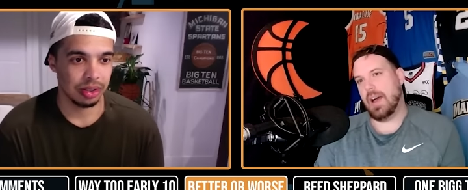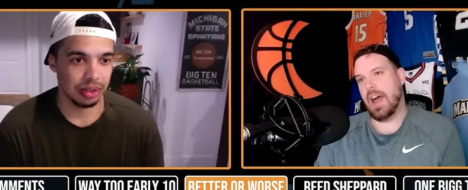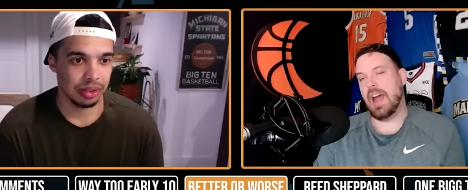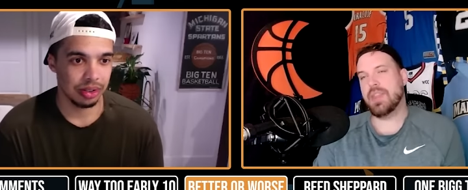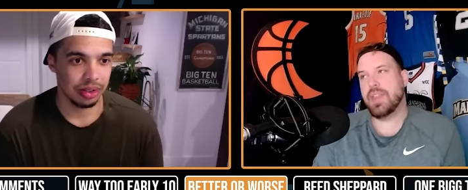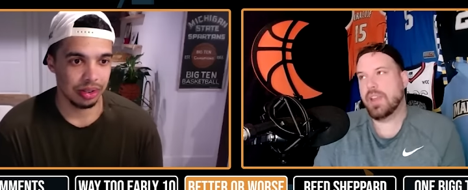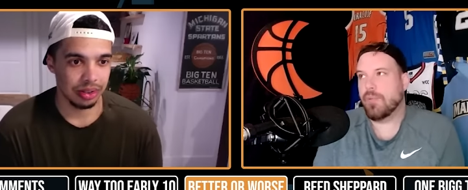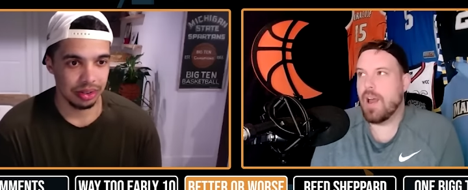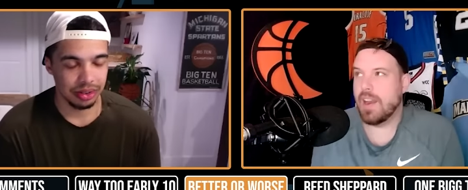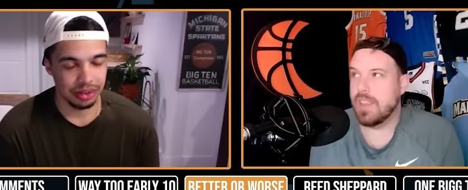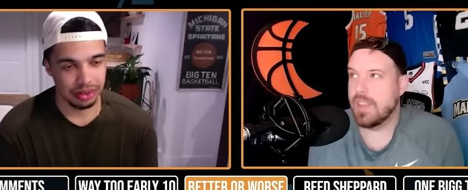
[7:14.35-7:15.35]
Speaker 1: I think
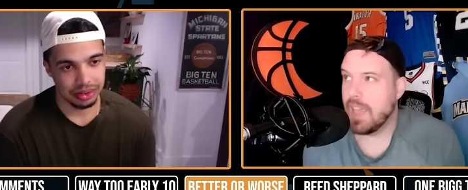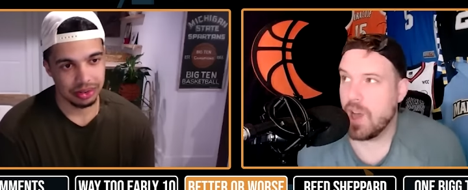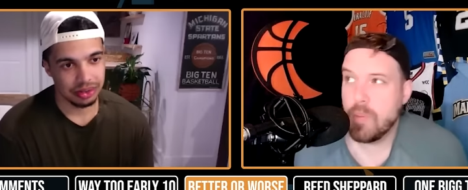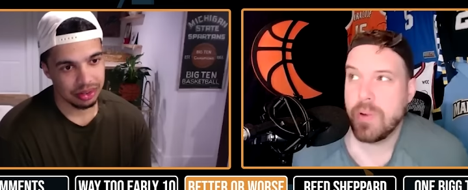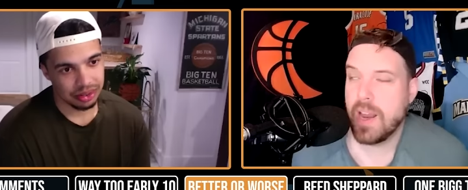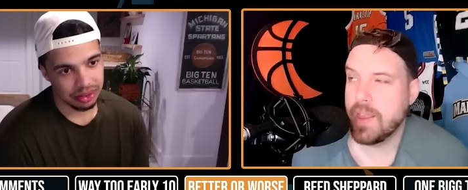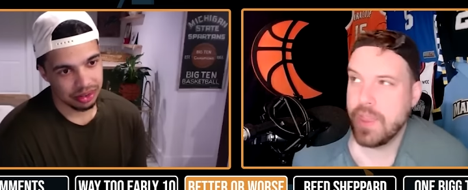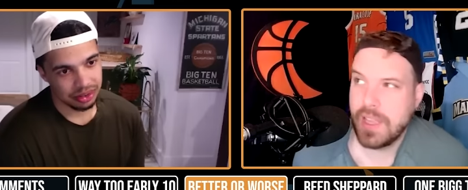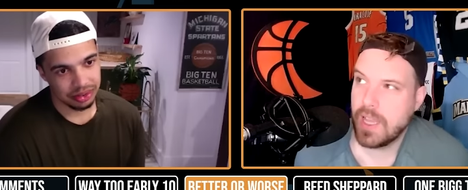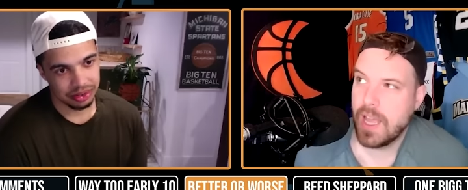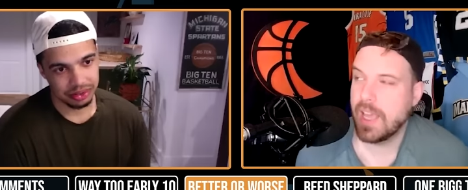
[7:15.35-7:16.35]
Roddy Gale, but I
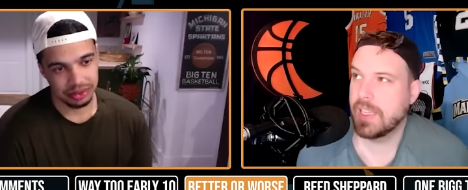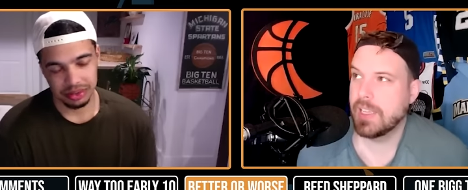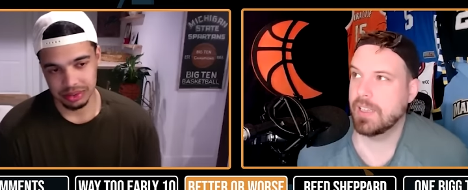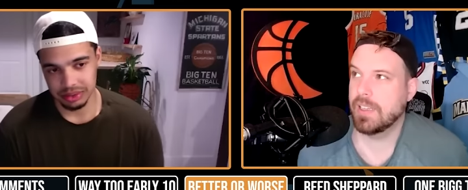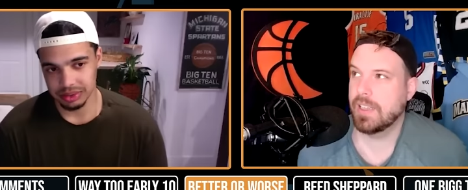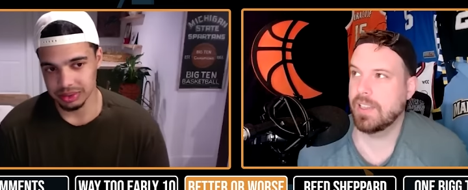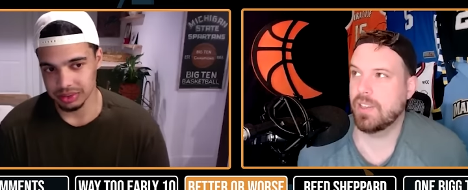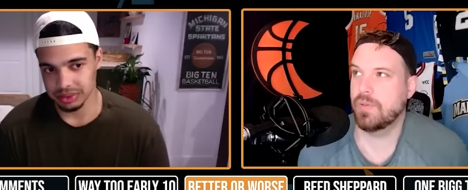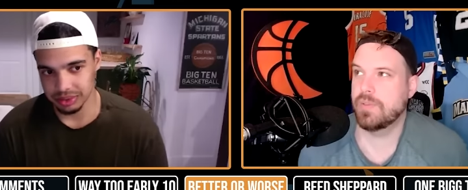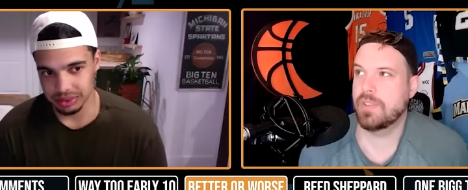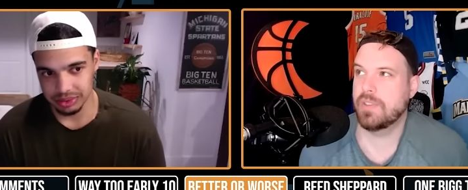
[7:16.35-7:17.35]
think
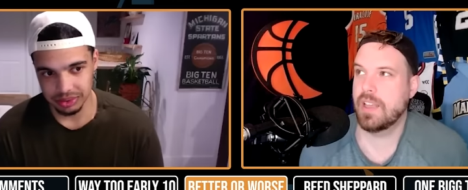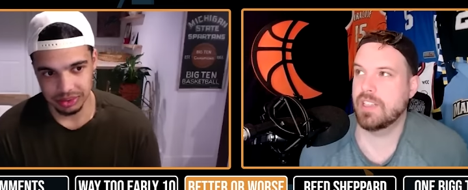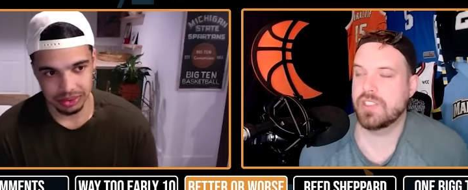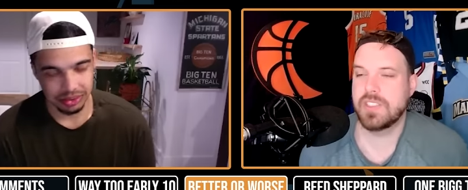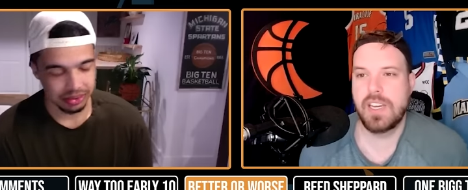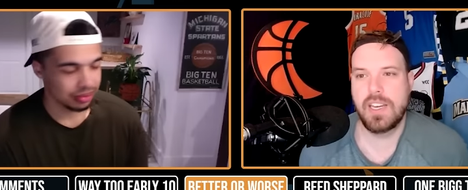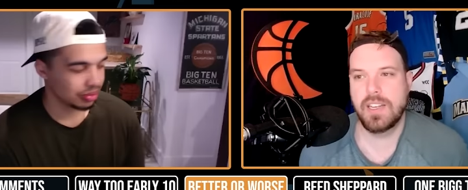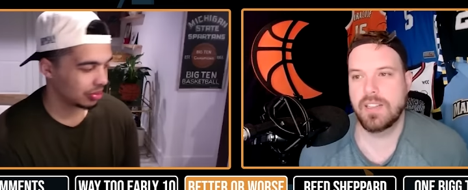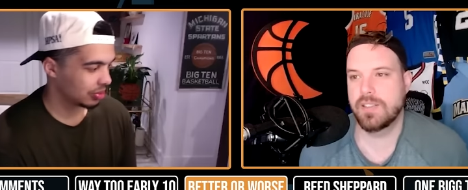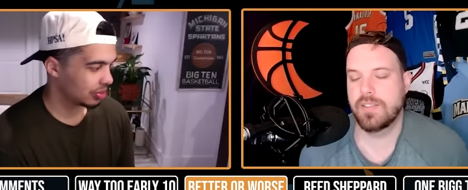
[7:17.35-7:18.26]
they just needed